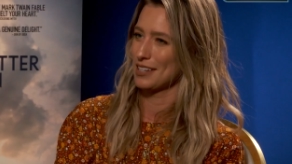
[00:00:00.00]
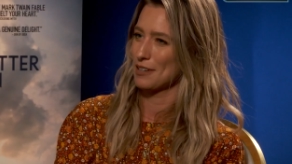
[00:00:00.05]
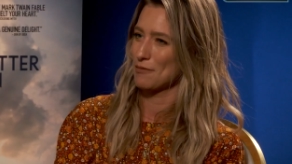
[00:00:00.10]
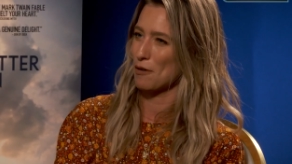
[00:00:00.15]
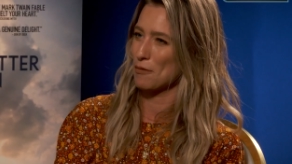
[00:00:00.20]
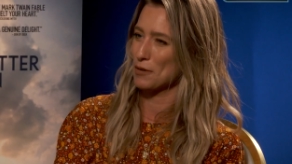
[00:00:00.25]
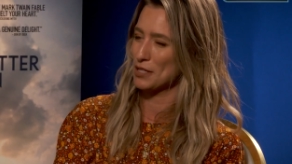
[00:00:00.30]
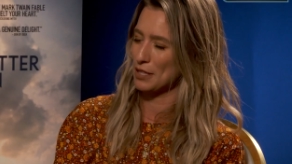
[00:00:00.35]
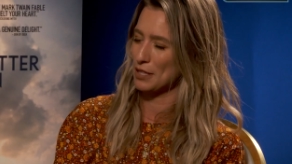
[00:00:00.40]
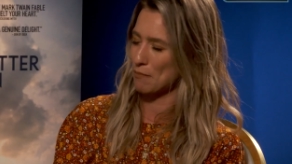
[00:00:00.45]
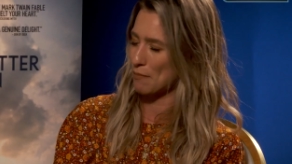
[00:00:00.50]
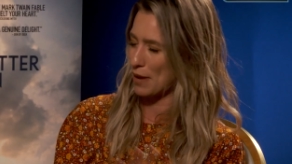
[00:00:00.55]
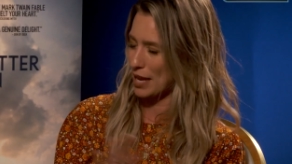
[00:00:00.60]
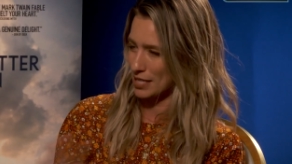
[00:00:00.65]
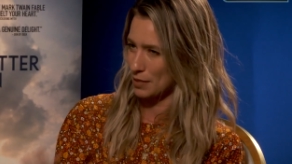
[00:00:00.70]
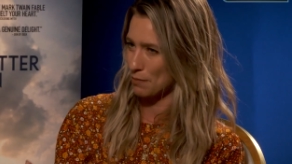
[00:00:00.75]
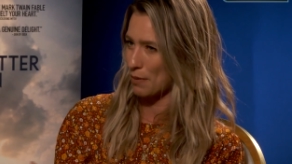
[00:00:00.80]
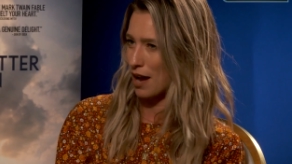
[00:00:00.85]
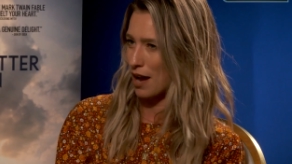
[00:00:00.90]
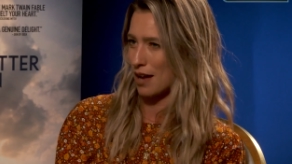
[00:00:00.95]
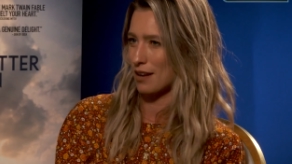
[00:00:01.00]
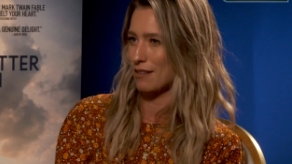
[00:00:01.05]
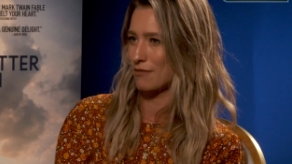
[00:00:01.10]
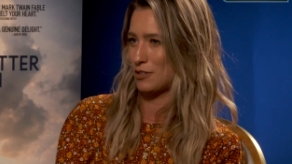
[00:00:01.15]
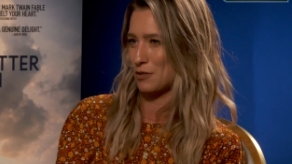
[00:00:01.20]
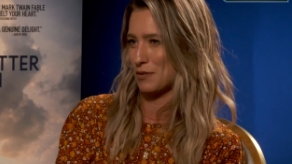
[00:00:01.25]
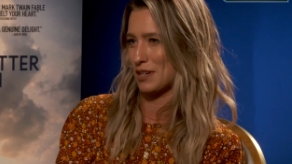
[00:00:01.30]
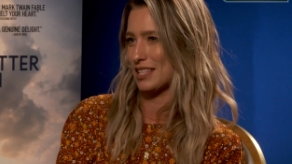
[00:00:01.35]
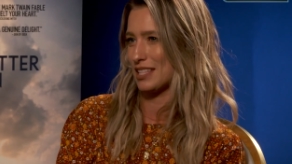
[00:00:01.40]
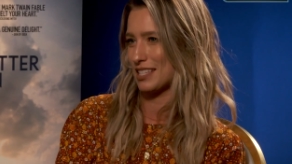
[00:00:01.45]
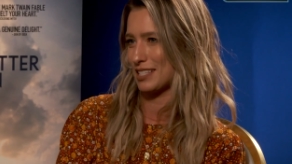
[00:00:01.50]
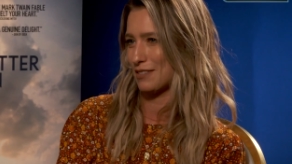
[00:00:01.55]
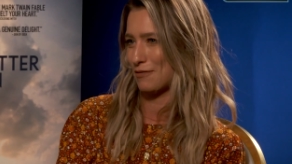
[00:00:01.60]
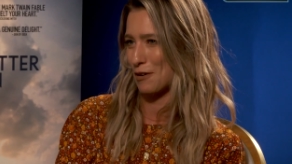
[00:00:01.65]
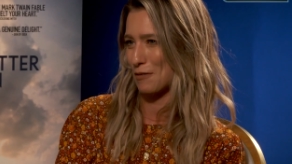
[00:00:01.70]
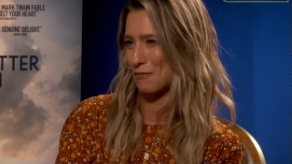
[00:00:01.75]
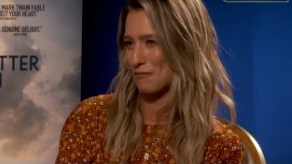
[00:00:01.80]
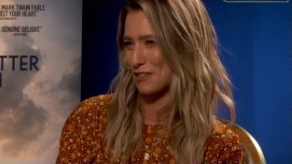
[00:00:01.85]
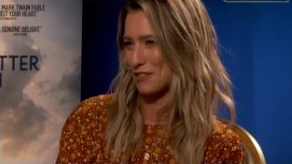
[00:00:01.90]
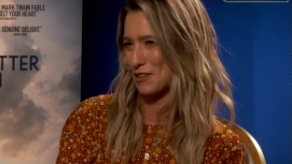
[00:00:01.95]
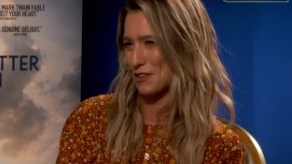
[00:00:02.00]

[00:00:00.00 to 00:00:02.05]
What was the best part of doing this film for